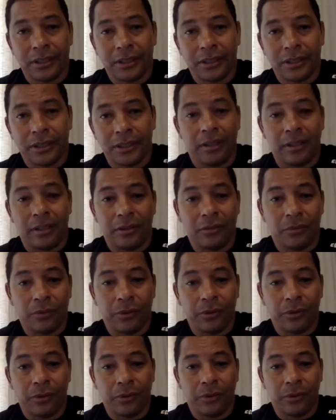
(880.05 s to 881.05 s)
enjoy
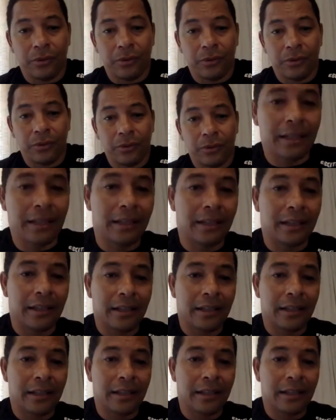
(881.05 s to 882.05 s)
with the
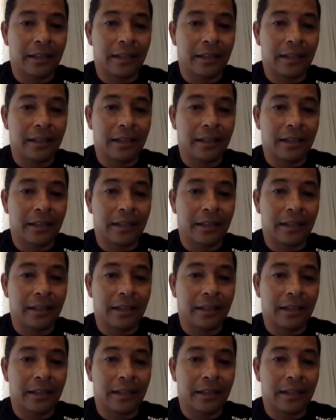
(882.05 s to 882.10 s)
family,